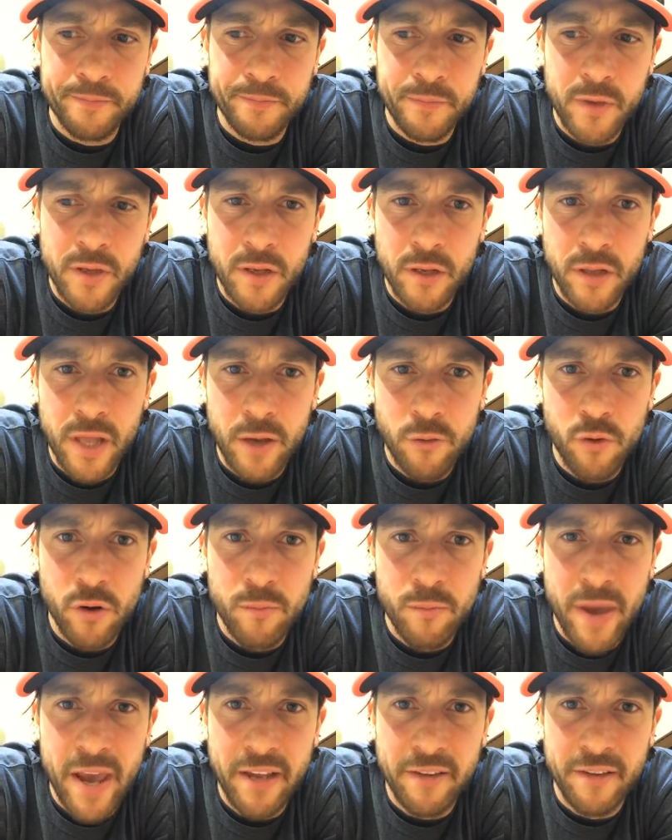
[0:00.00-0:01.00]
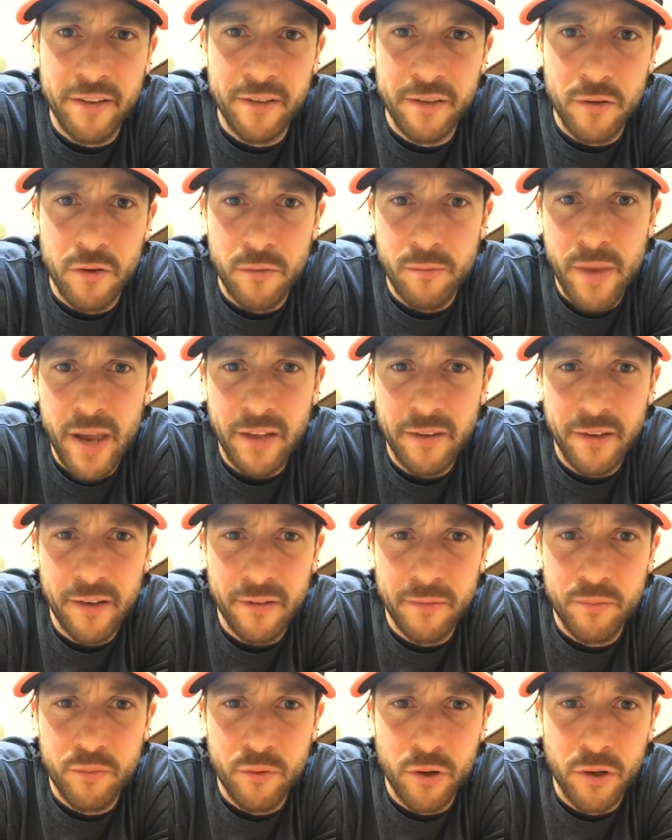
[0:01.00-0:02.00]
you know, like what Macci's doing. Macci's
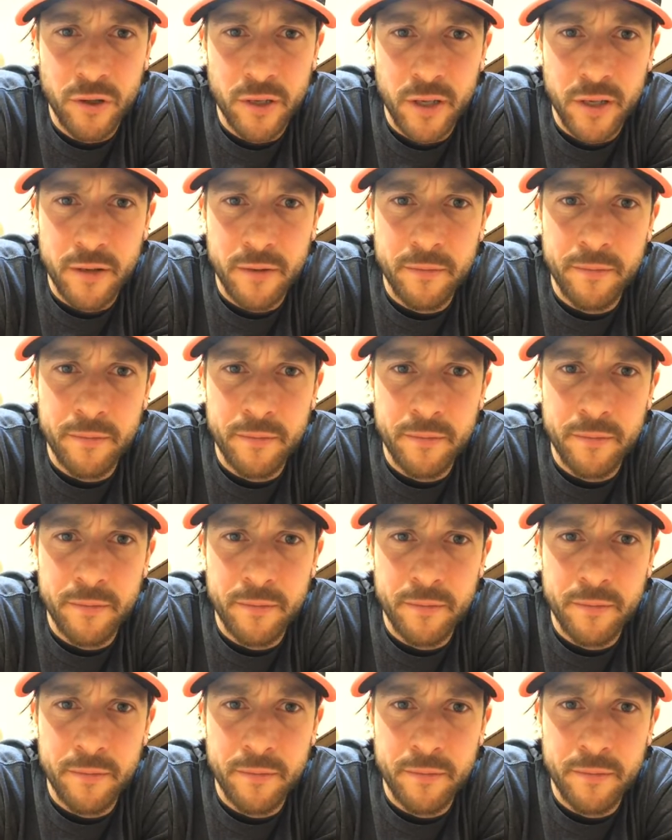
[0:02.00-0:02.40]
brilliant.